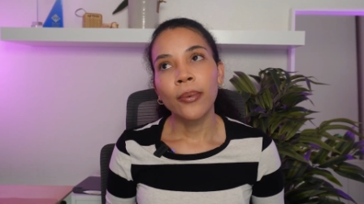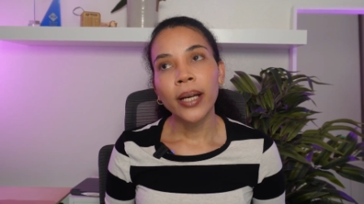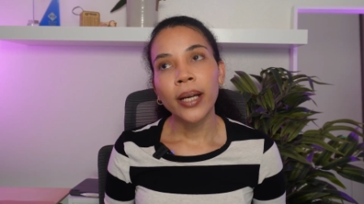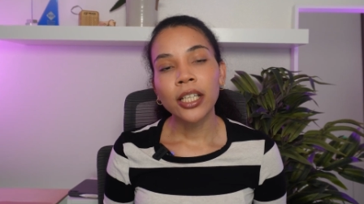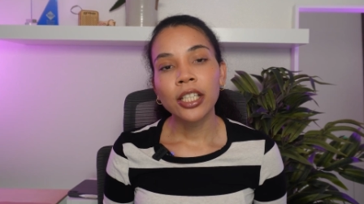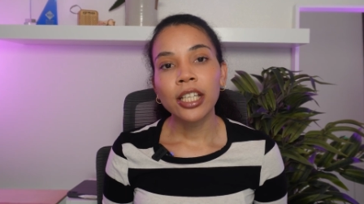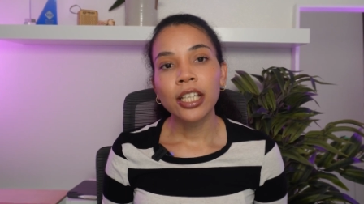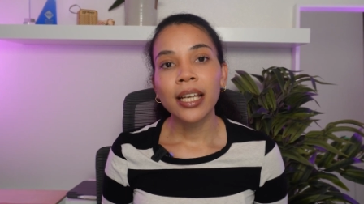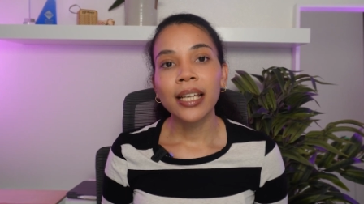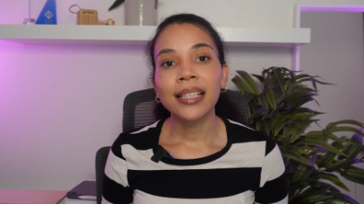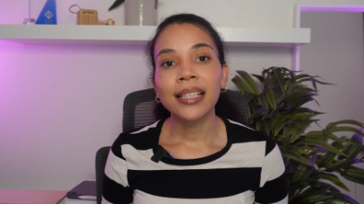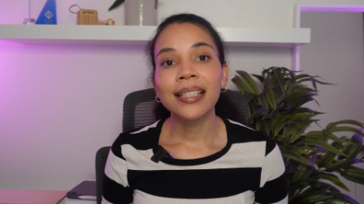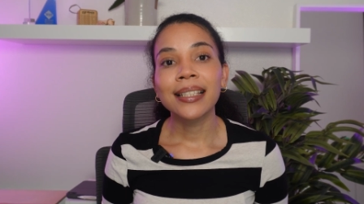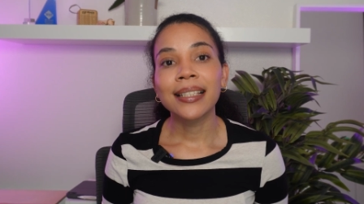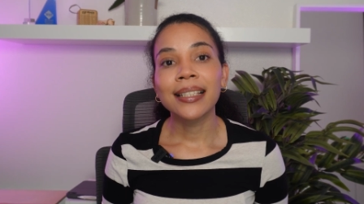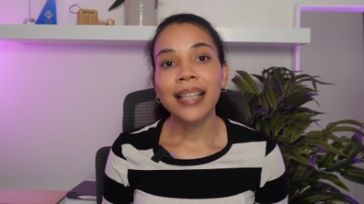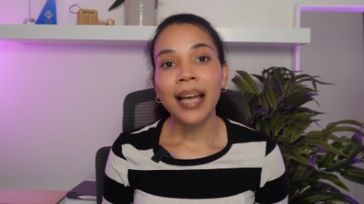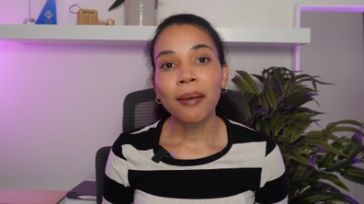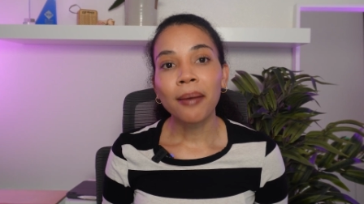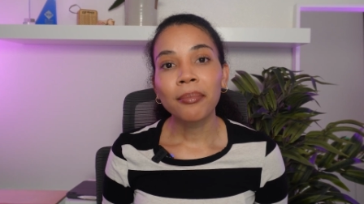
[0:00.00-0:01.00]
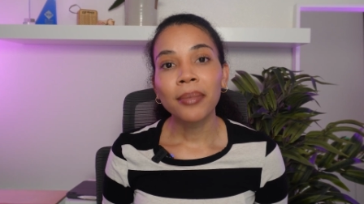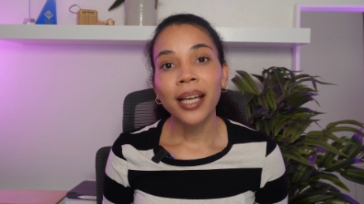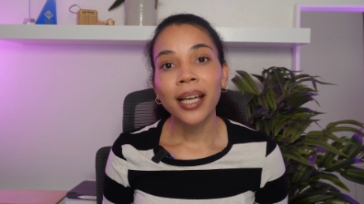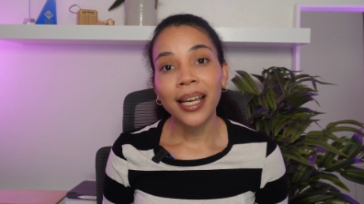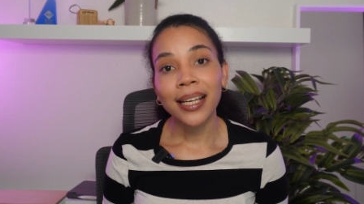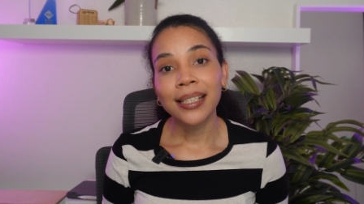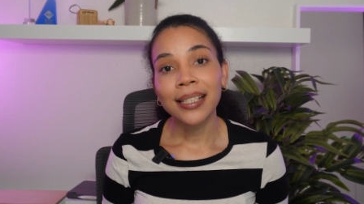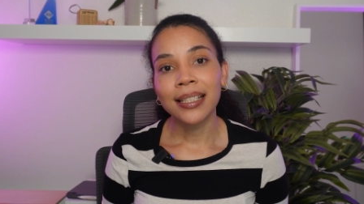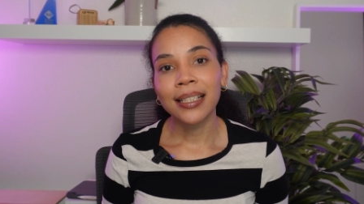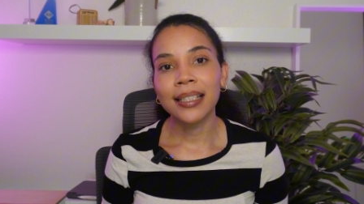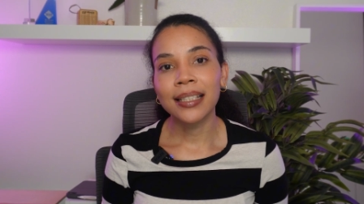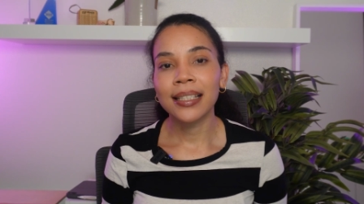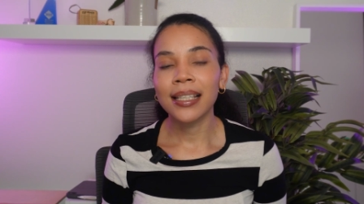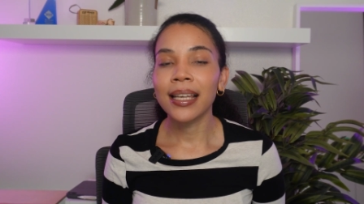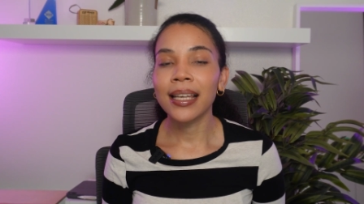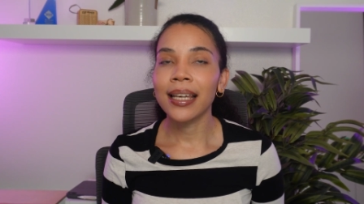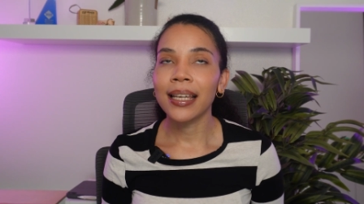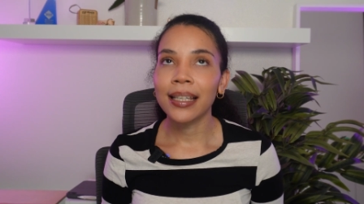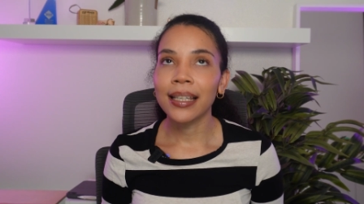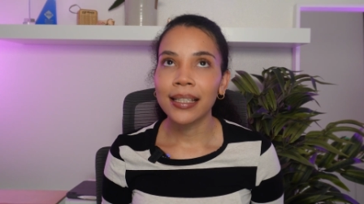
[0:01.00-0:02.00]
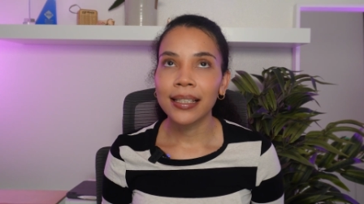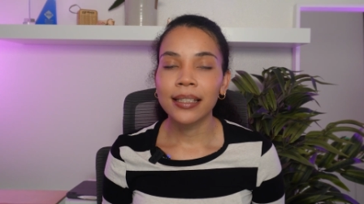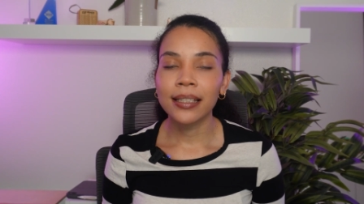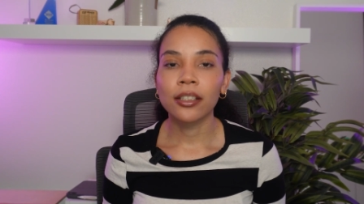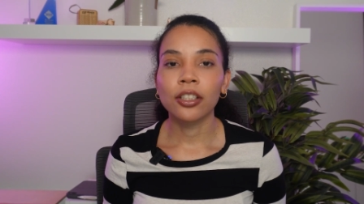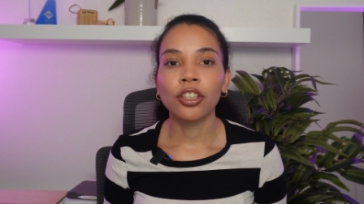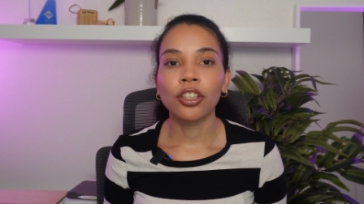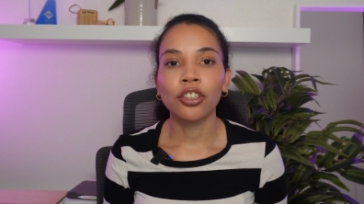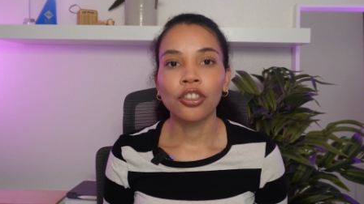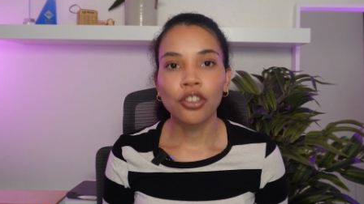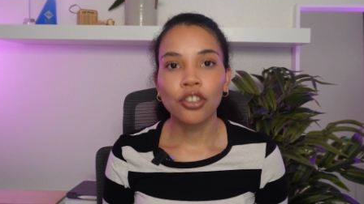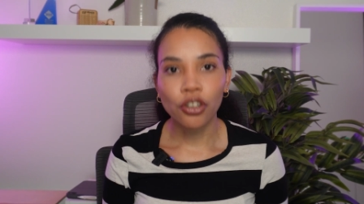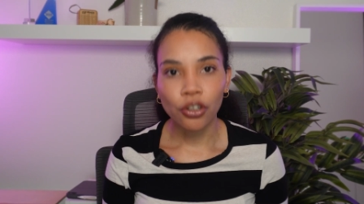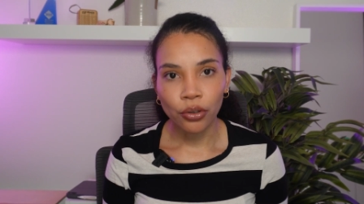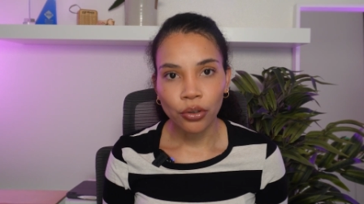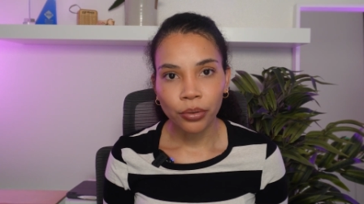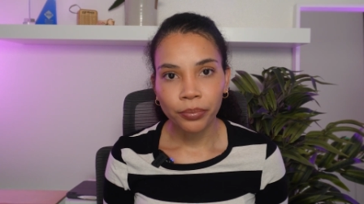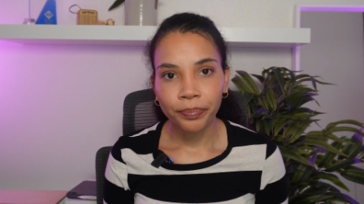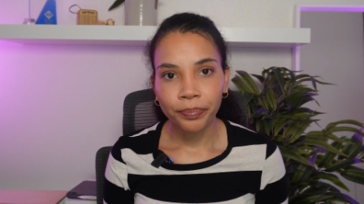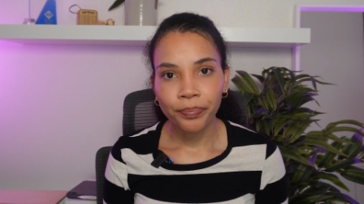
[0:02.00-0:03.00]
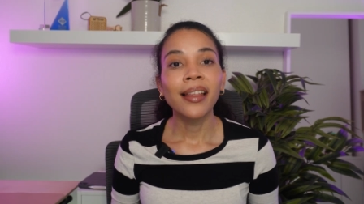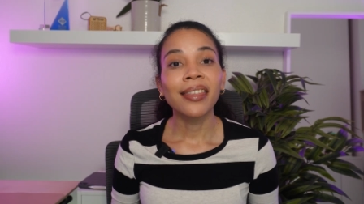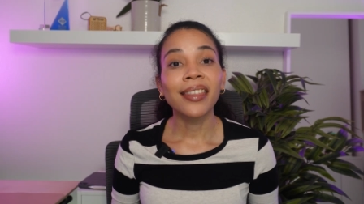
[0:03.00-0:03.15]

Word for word: which in some cases is true.